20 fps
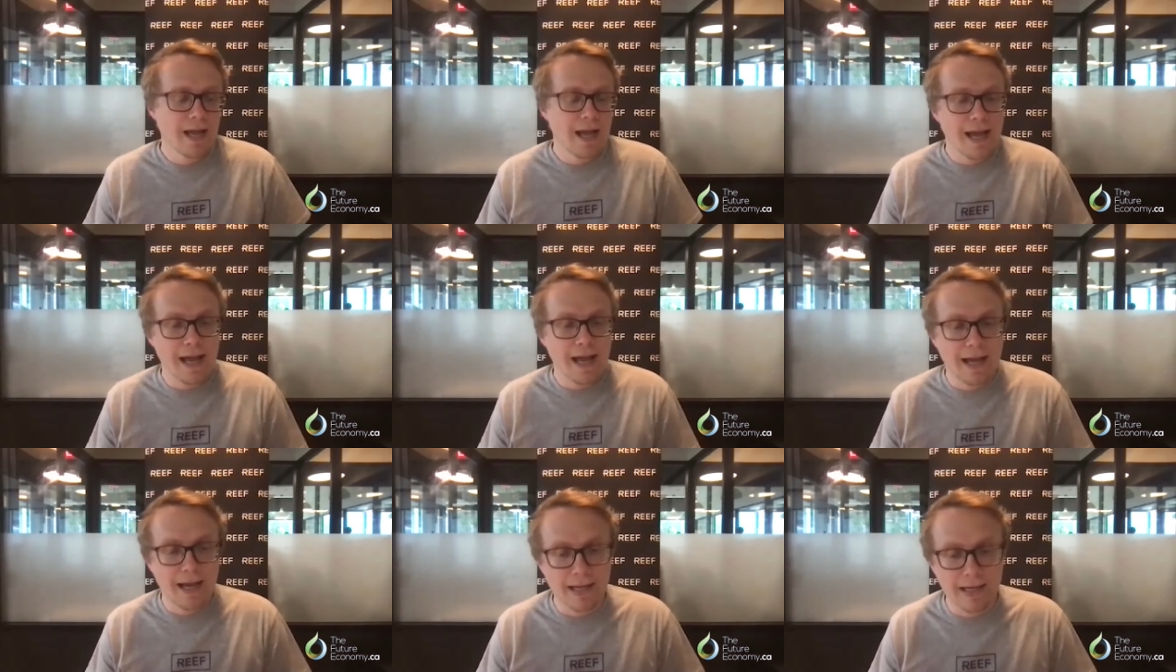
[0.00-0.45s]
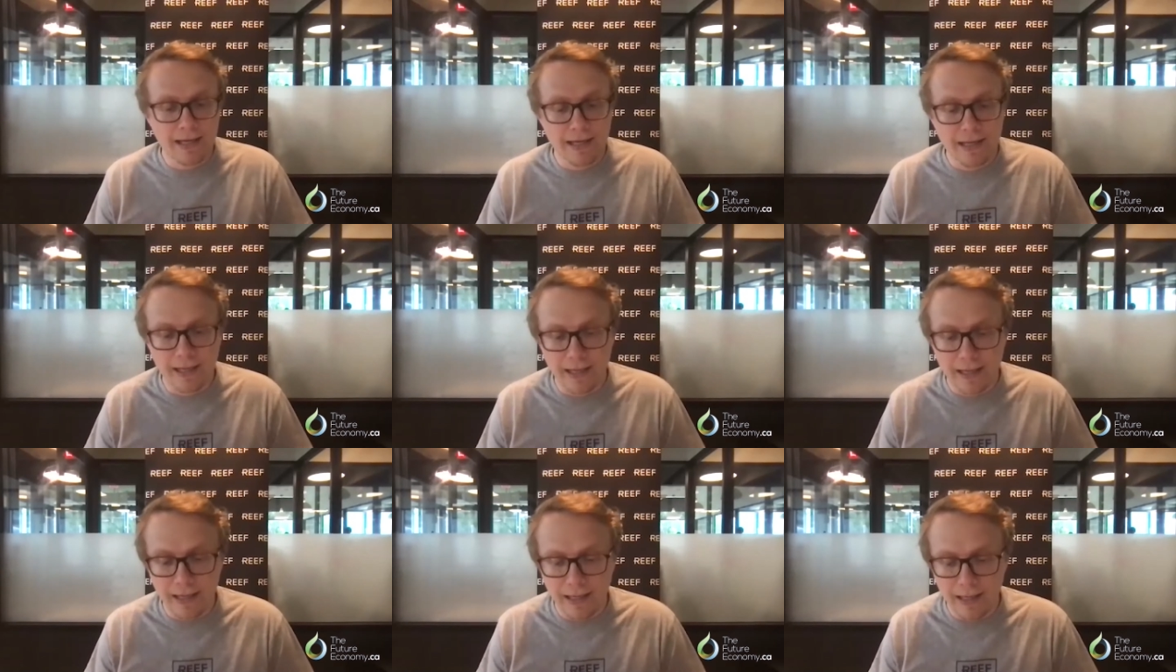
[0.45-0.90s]
And
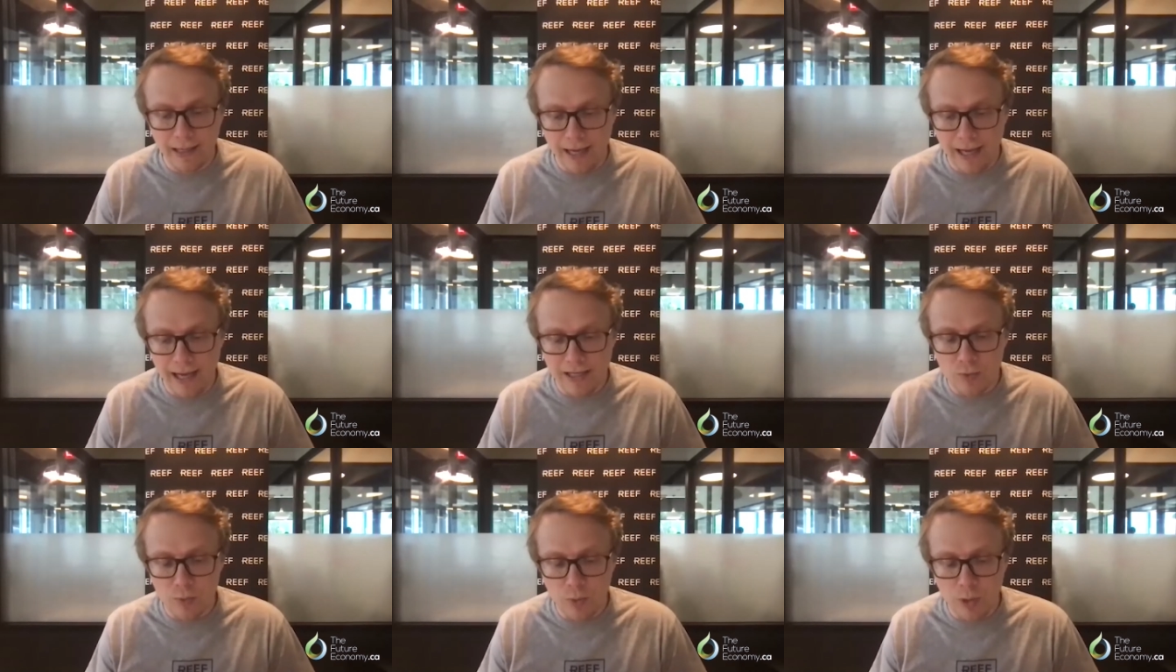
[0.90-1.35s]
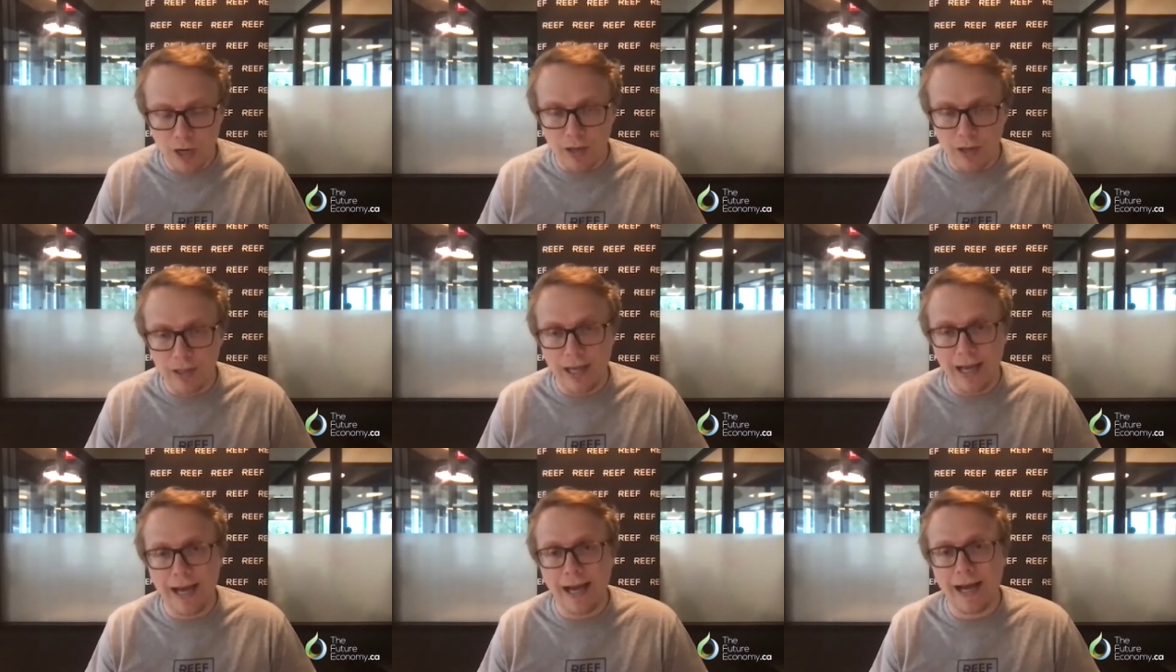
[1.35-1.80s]
uh, as
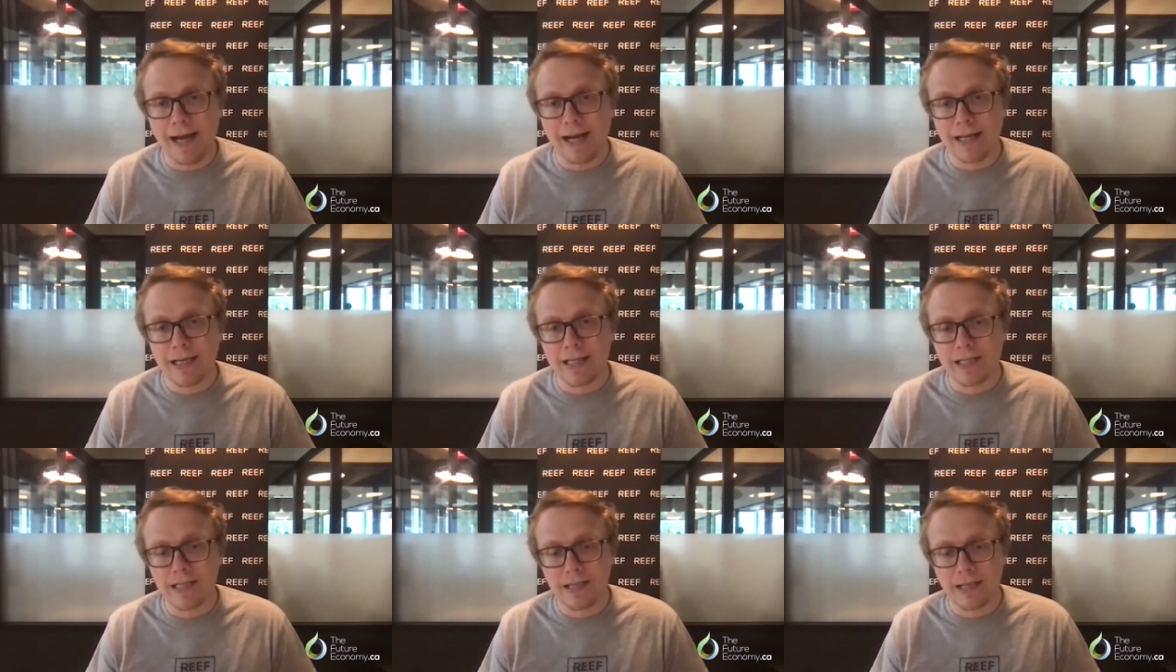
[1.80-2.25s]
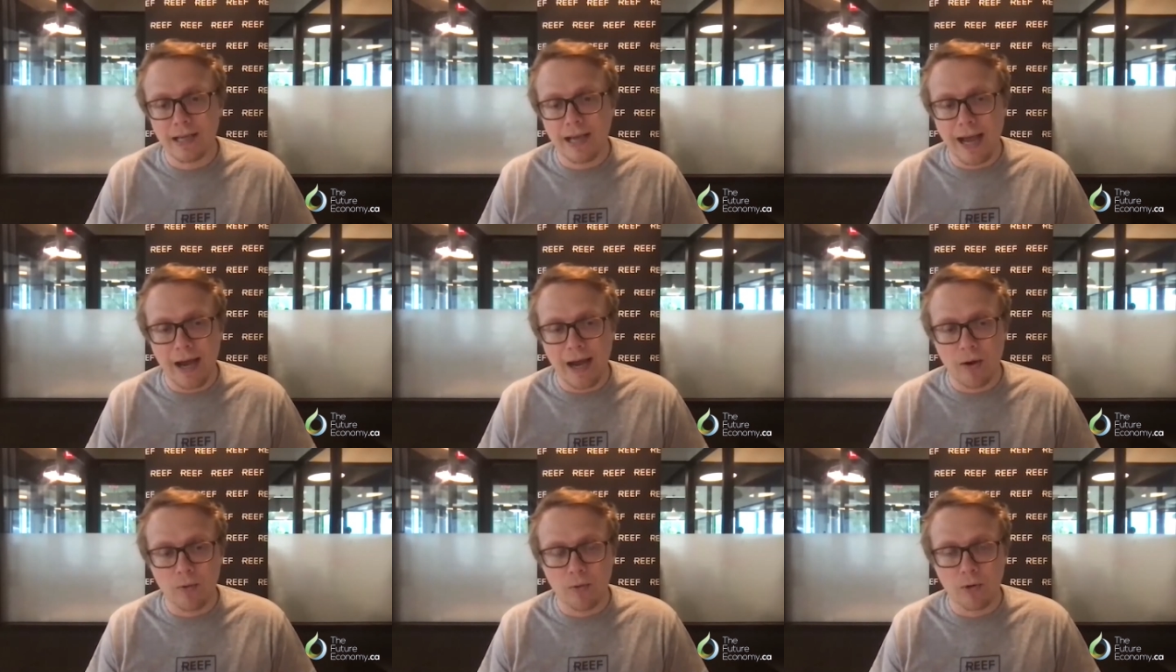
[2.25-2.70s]
well as
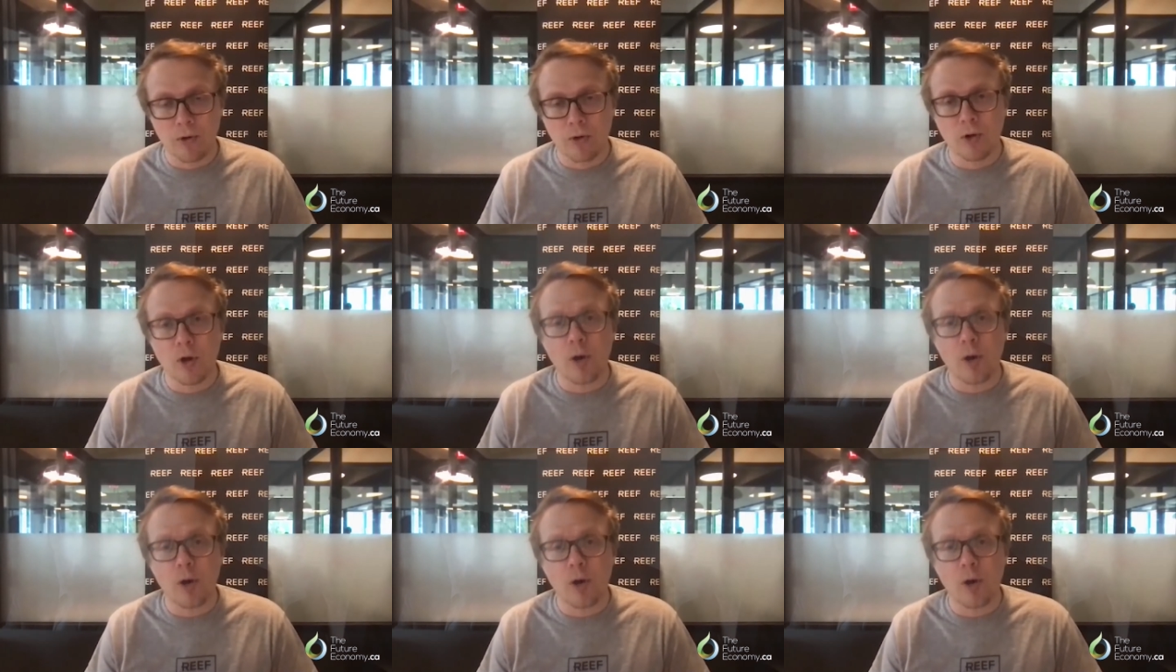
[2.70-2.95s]
our